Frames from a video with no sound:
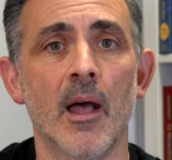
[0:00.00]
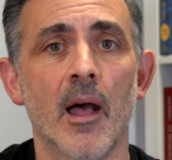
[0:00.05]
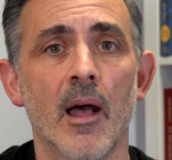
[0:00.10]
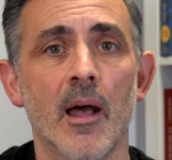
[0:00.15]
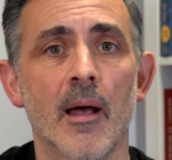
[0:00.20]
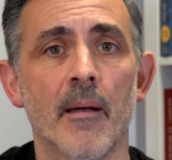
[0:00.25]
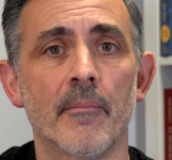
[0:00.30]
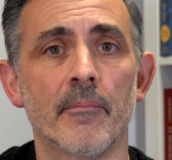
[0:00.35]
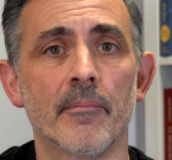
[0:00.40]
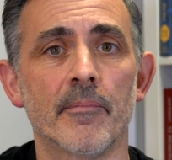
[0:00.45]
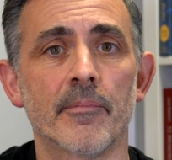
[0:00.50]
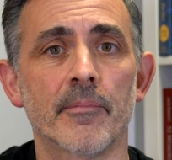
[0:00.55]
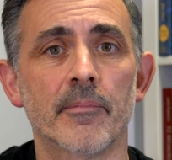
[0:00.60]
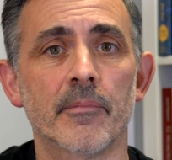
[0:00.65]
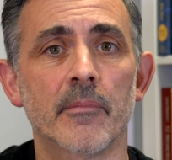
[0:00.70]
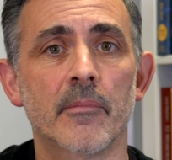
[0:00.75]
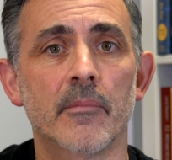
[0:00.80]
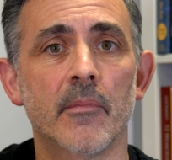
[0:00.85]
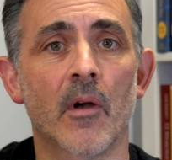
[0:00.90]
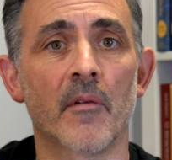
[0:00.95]
Um,
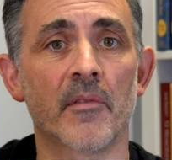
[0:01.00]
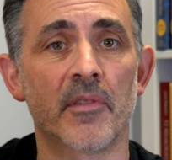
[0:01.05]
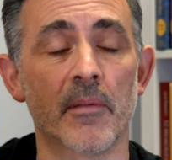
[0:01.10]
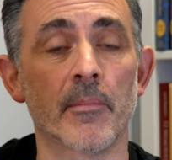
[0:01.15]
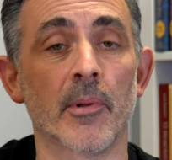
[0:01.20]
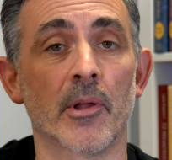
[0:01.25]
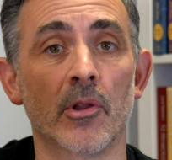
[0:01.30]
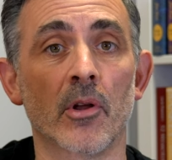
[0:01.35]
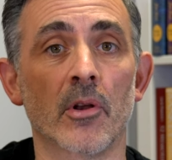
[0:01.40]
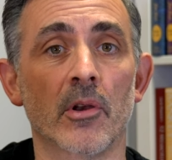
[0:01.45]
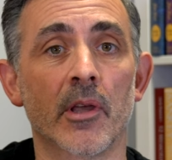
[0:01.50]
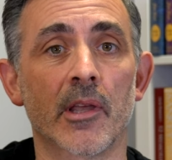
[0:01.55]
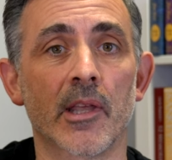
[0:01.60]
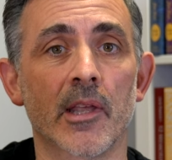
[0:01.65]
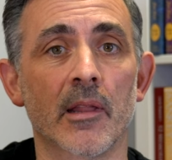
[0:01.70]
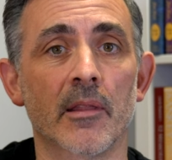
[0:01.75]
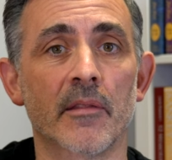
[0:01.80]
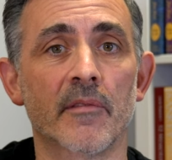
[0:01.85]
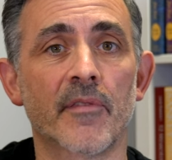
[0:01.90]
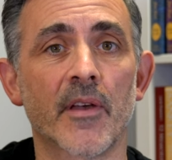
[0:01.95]
obviously, by not
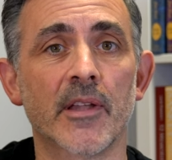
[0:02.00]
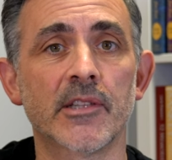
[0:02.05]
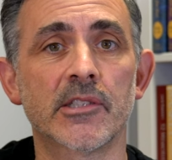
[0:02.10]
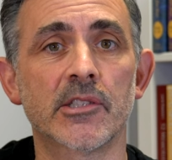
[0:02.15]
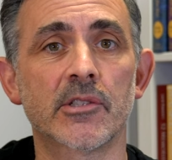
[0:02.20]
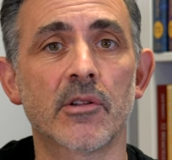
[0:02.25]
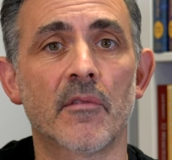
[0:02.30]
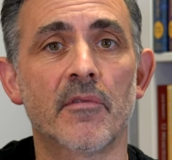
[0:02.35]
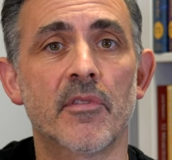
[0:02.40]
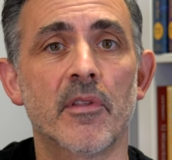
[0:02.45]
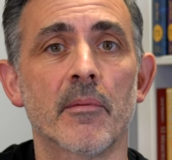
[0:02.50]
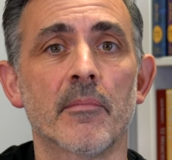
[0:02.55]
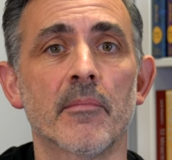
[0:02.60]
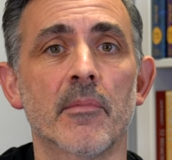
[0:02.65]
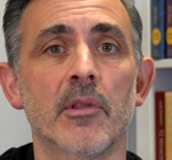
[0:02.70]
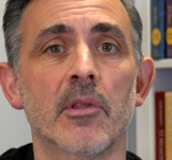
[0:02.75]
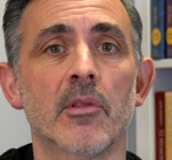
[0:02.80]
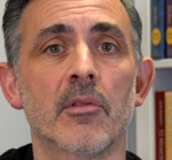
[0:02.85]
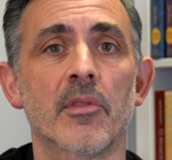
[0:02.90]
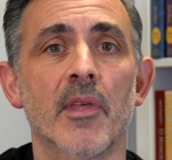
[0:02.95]
looking at the faces of them,
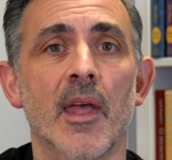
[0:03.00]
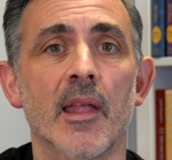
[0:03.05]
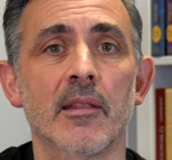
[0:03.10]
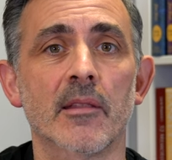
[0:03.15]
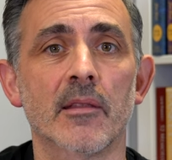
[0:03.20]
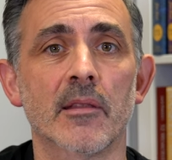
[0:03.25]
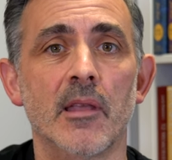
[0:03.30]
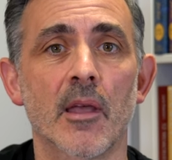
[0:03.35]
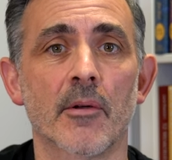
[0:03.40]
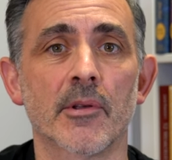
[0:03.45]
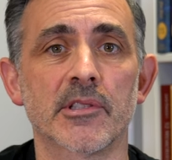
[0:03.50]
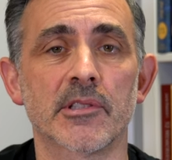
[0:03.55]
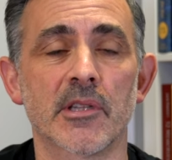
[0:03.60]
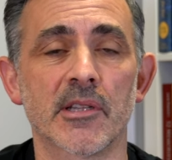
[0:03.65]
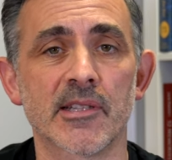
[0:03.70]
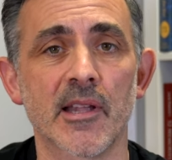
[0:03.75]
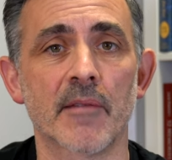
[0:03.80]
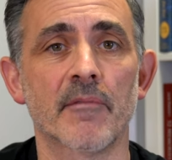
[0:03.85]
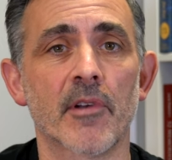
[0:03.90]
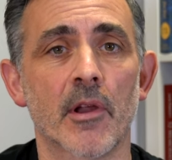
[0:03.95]
you then go into
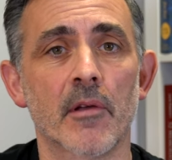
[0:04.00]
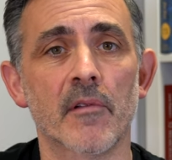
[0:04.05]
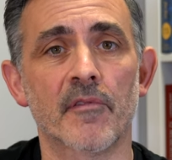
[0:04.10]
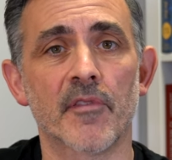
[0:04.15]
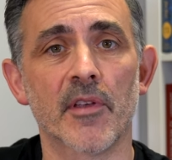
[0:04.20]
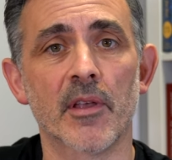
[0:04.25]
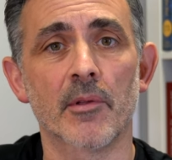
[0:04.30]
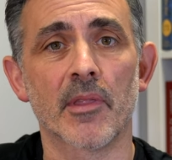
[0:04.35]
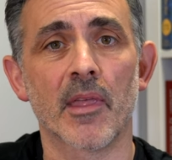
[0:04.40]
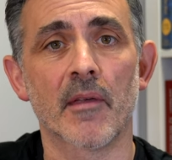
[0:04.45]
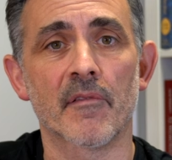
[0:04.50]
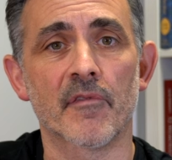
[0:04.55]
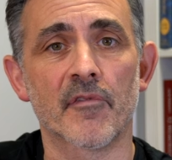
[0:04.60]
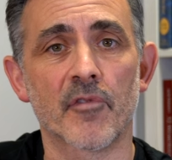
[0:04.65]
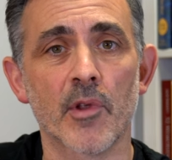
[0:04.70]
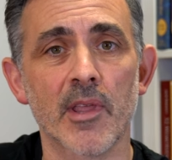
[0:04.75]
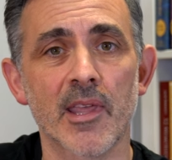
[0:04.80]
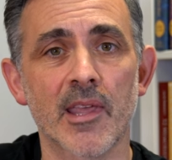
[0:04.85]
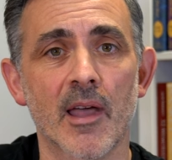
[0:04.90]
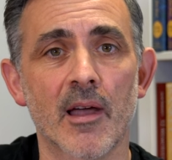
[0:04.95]
this envelope thing where they have
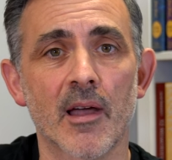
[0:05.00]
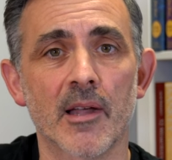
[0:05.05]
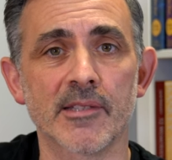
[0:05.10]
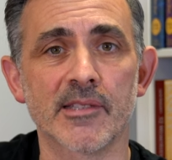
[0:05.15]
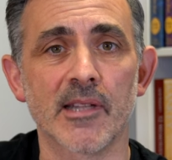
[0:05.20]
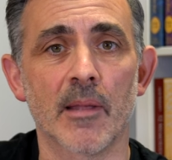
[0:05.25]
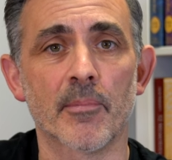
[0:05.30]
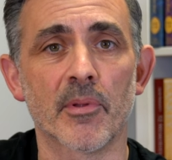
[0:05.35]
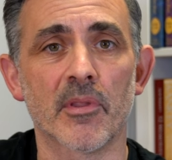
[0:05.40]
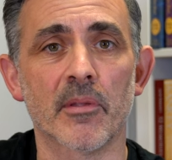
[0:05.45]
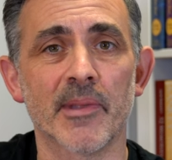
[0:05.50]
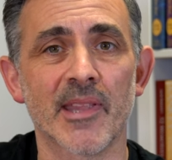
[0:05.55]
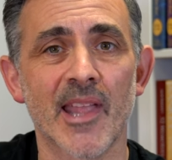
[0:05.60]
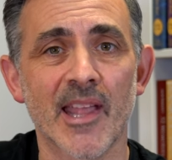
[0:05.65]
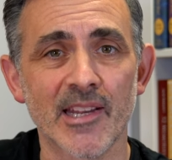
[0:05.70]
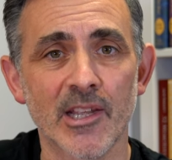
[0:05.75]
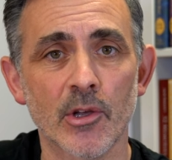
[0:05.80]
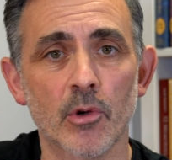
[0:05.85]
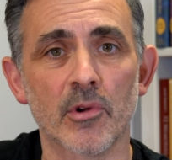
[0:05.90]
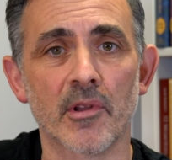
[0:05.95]
three cards and they put them in
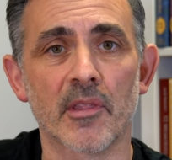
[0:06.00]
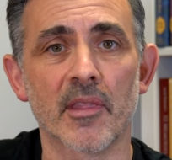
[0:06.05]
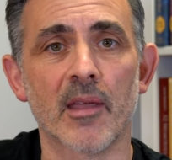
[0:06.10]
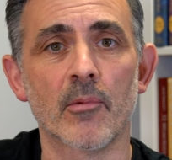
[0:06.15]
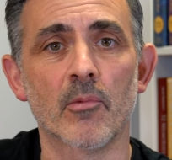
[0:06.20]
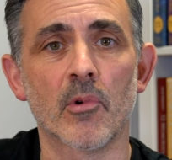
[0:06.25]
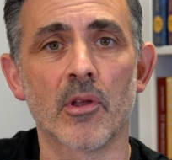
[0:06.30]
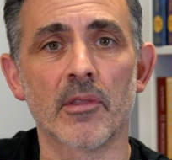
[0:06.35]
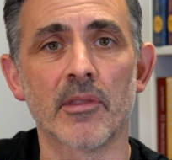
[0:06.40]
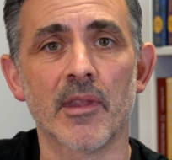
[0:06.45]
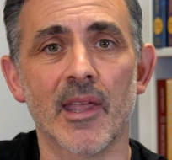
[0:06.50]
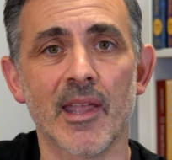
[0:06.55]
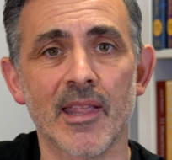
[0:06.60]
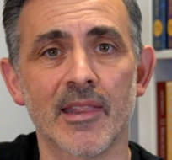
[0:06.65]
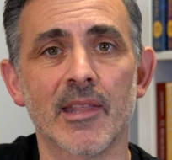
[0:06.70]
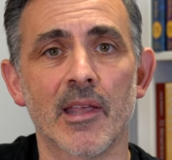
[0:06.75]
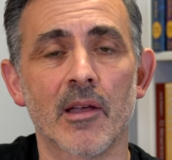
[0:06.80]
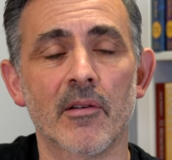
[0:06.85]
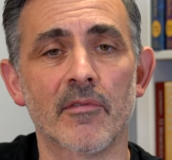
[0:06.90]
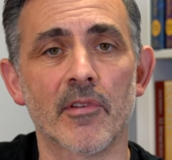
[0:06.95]
any order they want
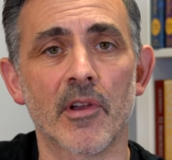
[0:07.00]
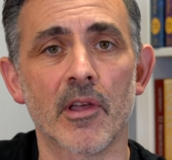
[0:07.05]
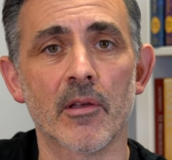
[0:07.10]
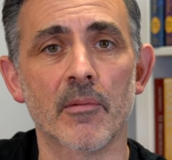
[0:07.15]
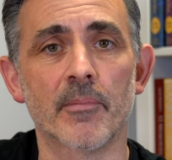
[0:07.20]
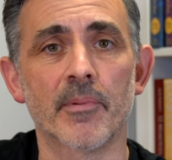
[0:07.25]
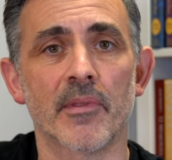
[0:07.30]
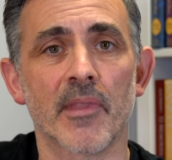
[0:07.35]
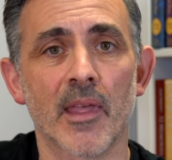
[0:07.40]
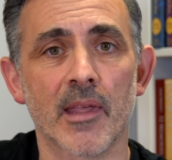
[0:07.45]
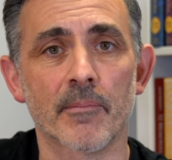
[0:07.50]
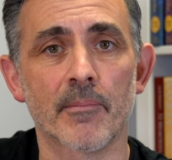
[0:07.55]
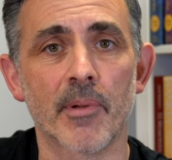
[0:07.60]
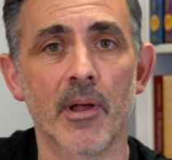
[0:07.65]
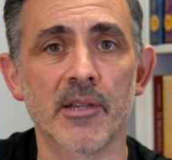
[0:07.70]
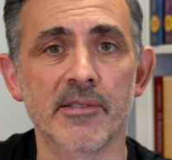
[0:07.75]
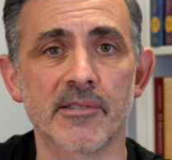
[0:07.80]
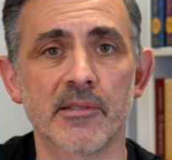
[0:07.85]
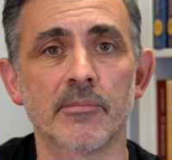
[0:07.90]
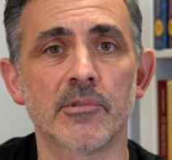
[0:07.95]
in the envelope and they
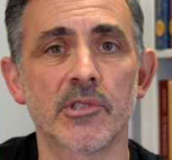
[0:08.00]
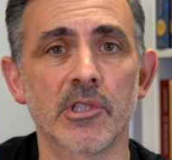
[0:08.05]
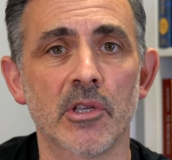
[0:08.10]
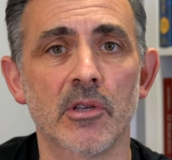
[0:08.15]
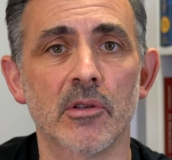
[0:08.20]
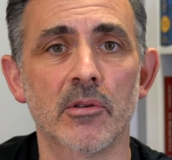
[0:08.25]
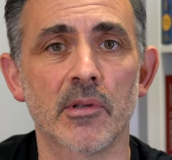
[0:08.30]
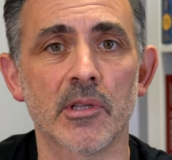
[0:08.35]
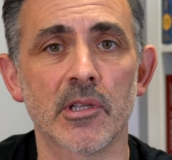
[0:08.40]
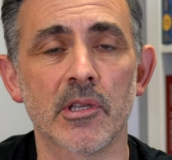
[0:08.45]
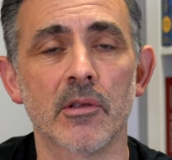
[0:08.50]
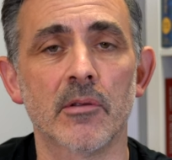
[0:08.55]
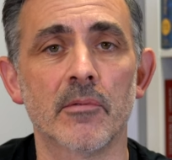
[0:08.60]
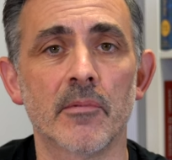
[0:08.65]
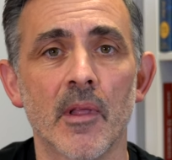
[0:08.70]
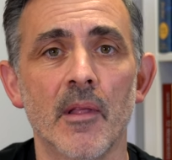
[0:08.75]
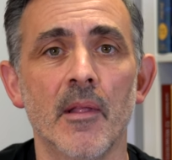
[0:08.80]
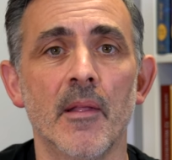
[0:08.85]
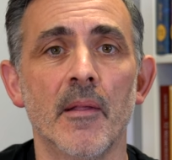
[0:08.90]
pass them to you and you